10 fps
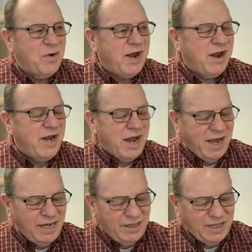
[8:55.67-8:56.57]
But
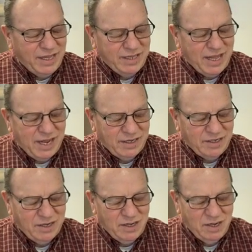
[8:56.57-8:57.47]
anything
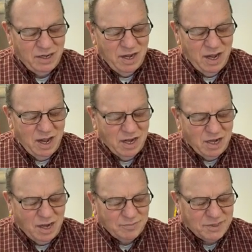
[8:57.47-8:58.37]
that
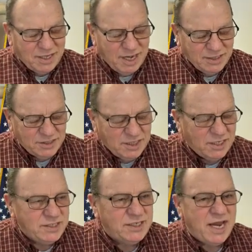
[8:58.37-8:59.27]
comes against
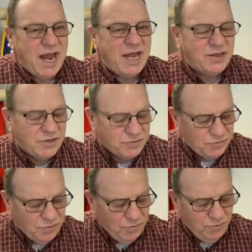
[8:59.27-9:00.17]
us and the
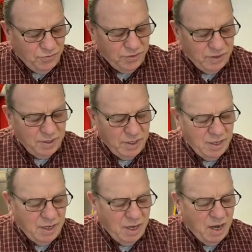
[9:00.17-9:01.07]
truth,
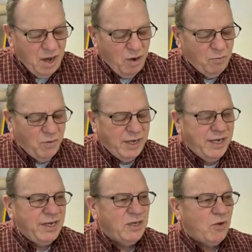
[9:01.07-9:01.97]
we
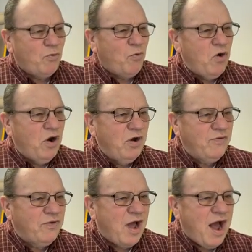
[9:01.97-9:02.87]
need the Word
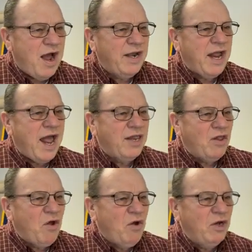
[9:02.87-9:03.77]
of God and the